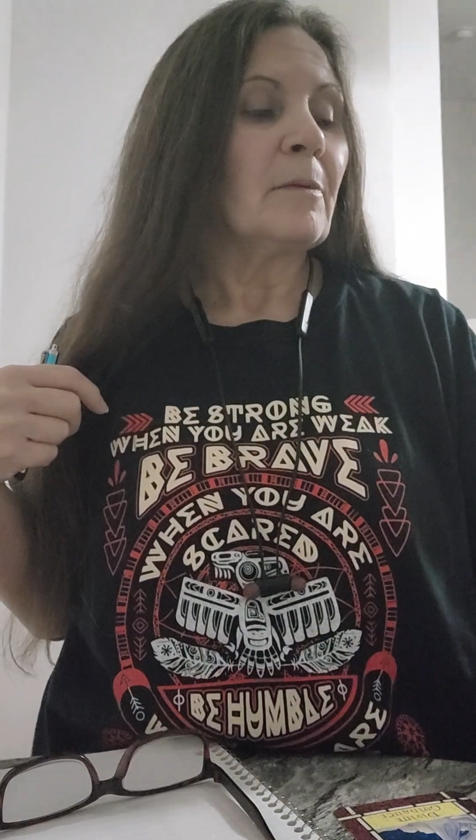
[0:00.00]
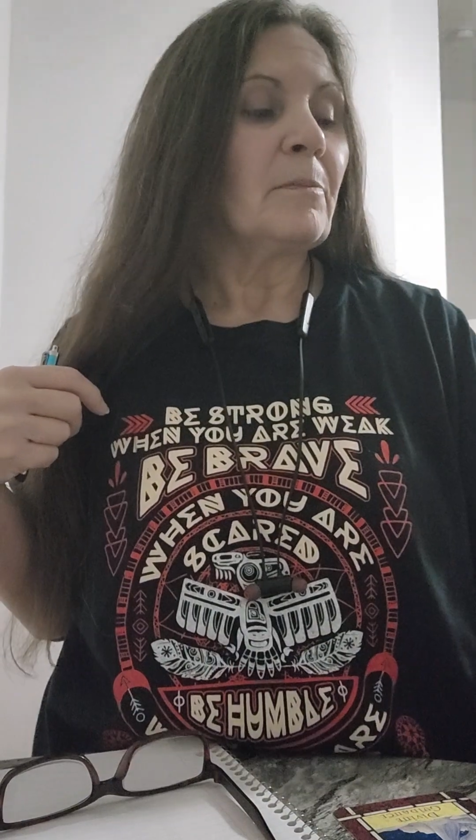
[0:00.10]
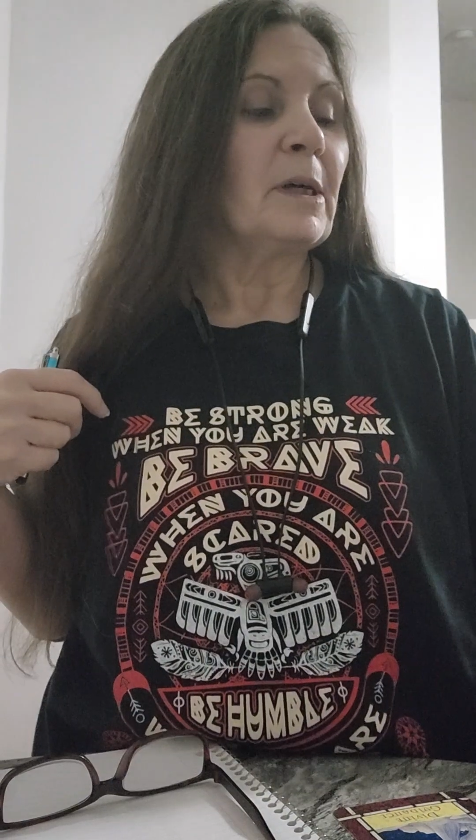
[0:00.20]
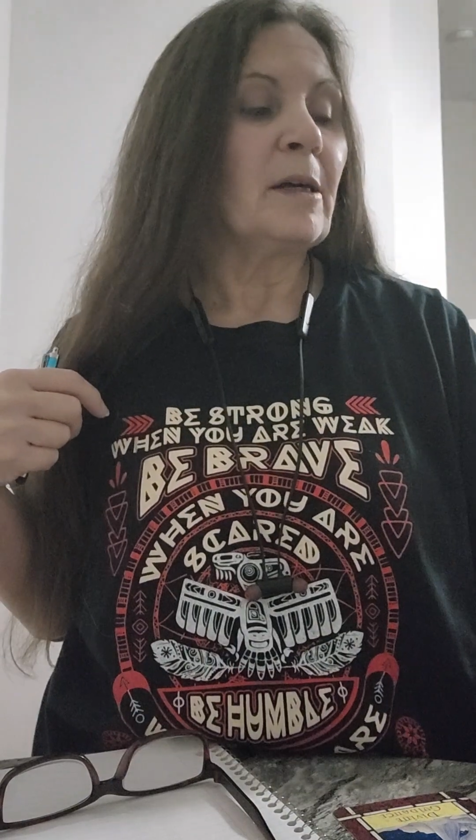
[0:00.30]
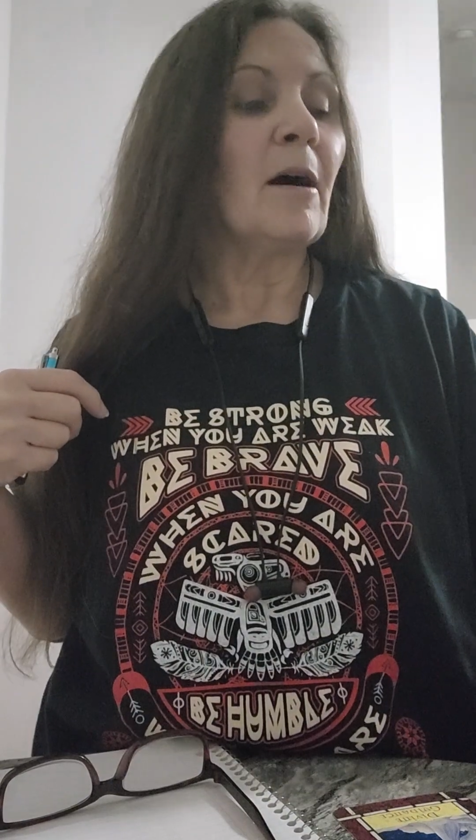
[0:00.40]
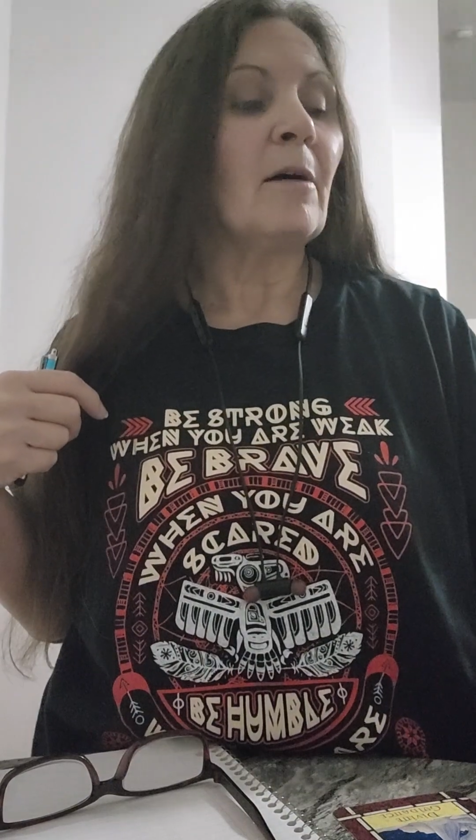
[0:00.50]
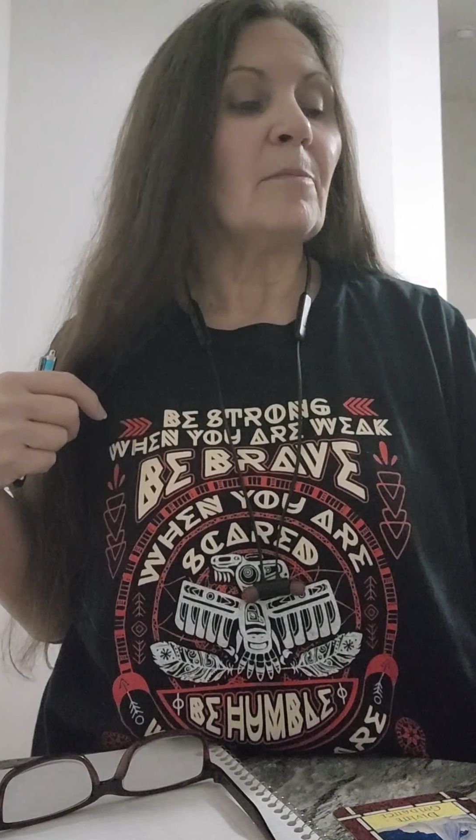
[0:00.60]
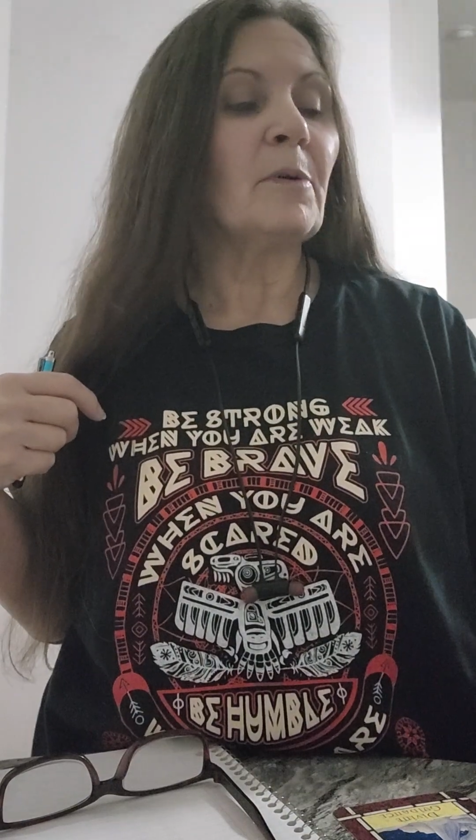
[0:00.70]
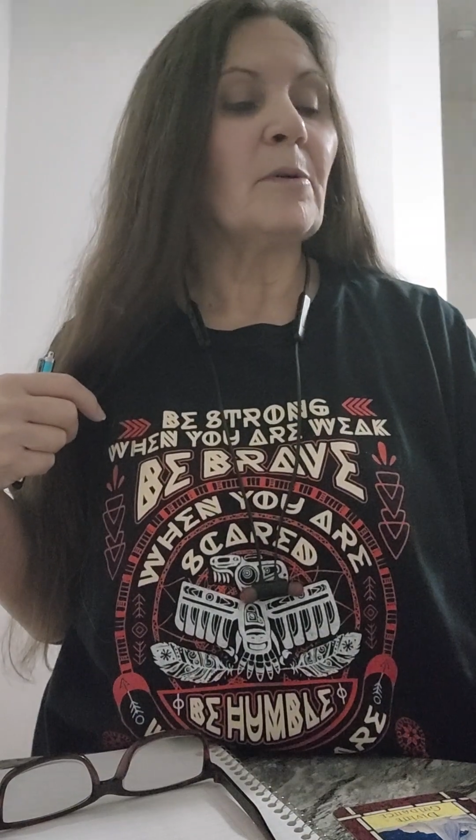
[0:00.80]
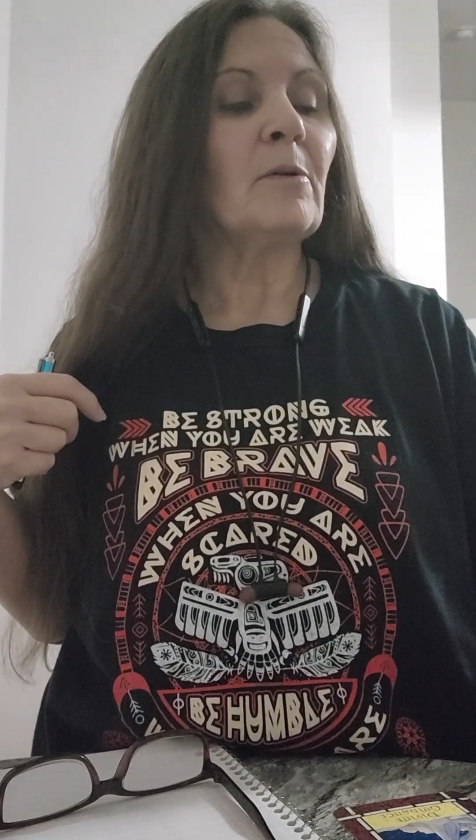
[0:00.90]
Be
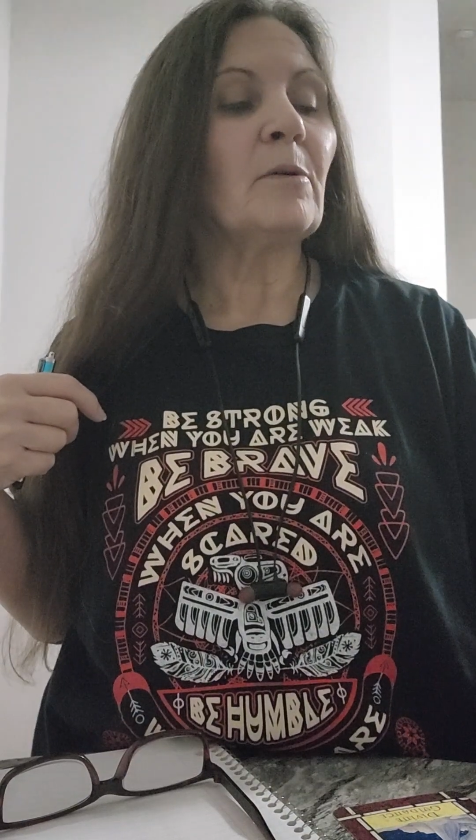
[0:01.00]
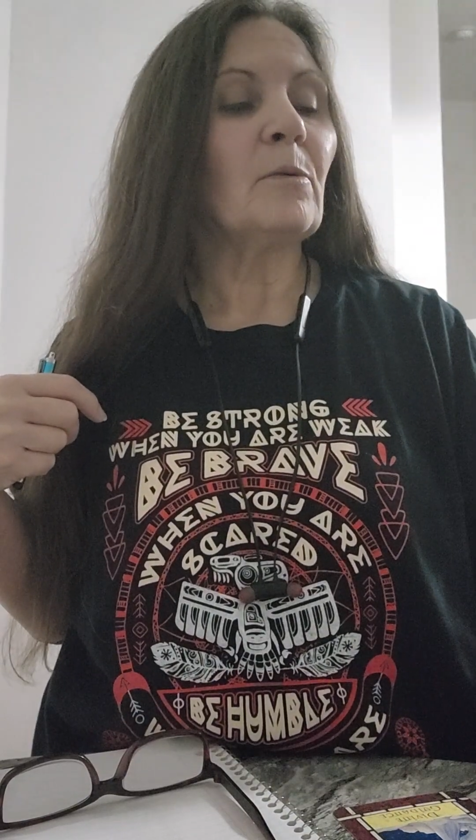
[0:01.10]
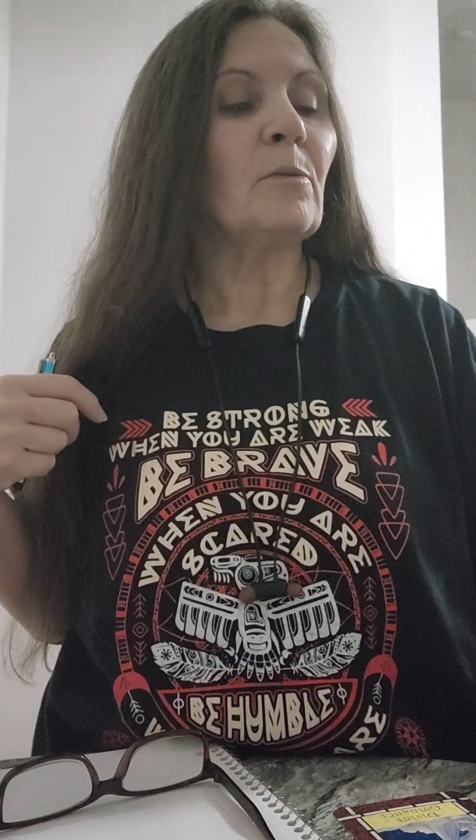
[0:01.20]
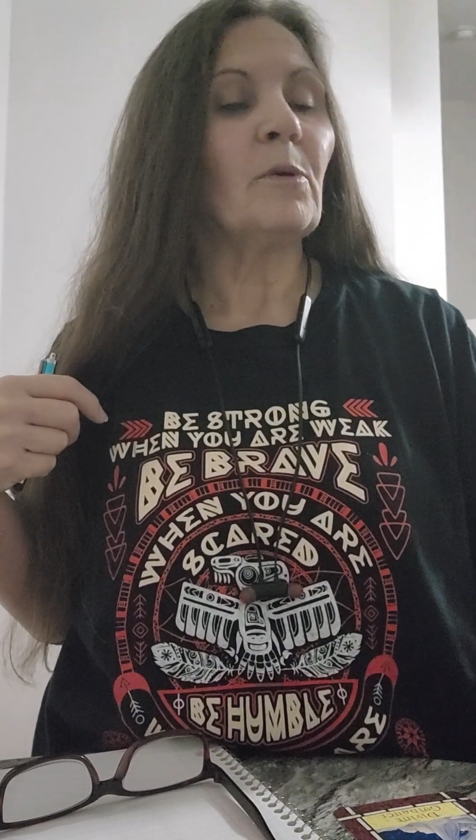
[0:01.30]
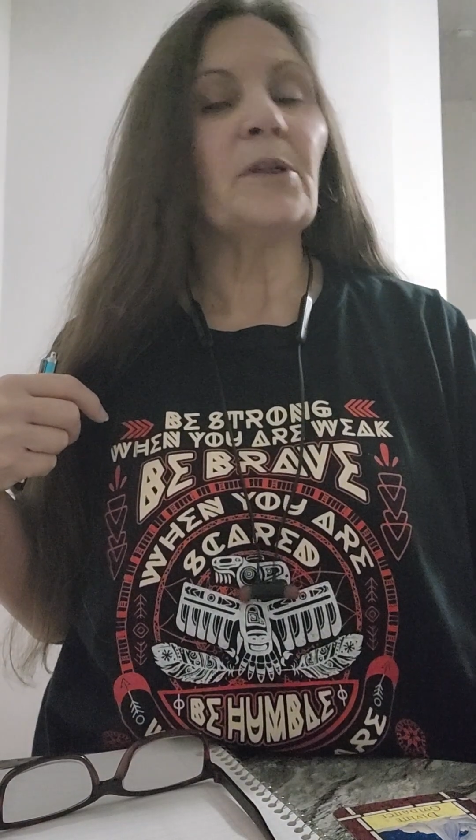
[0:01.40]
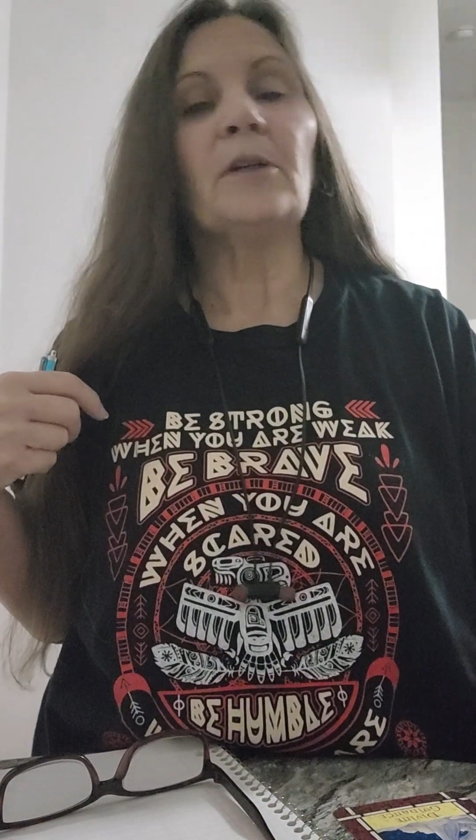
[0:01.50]
humble when